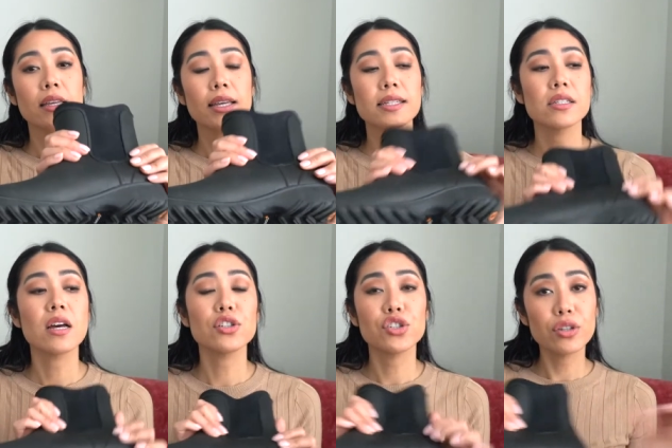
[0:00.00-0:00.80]
is
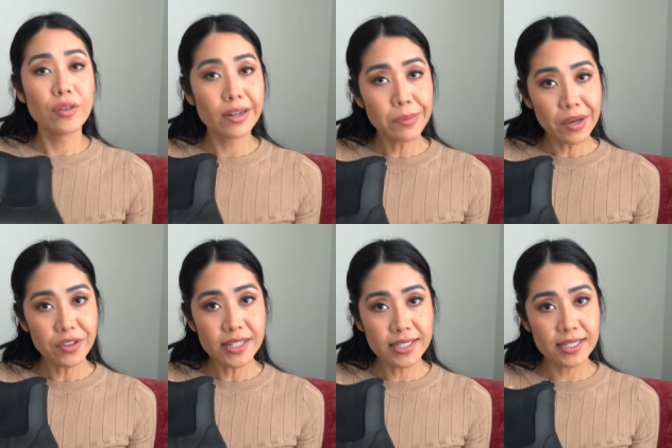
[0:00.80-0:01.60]
not too great about
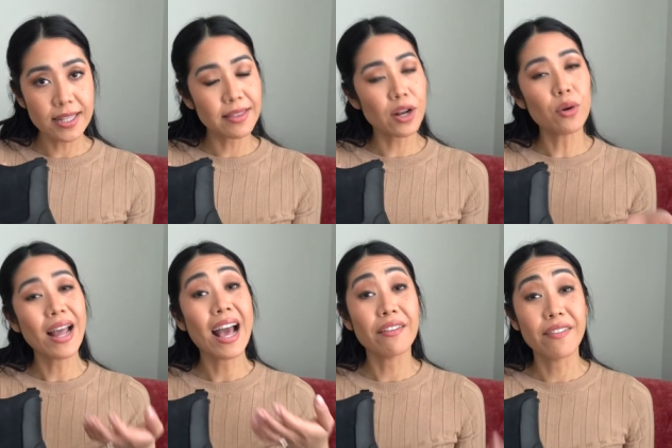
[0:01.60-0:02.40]
this is that they don't
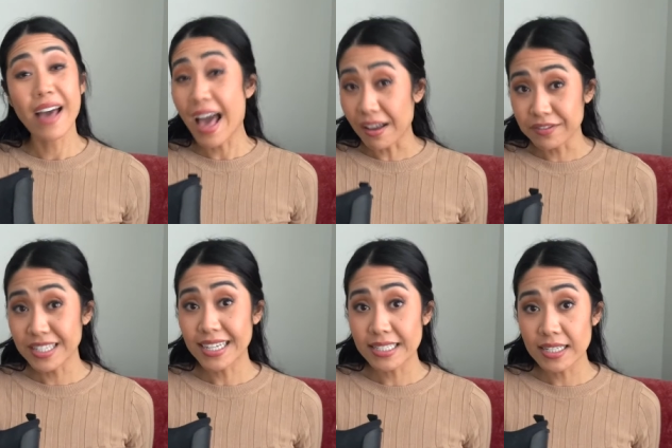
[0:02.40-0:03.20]
have half
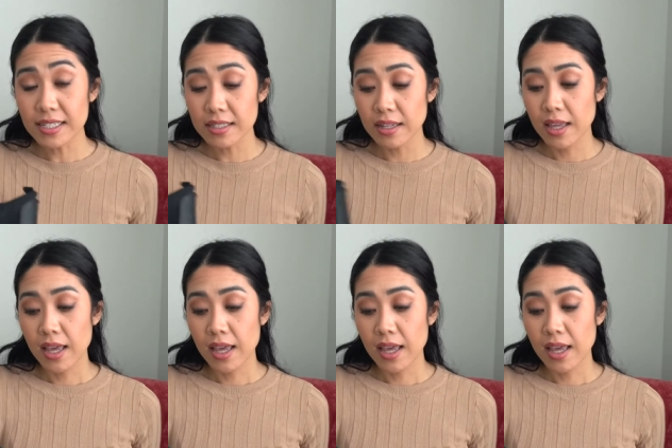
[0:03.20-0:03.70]
sizes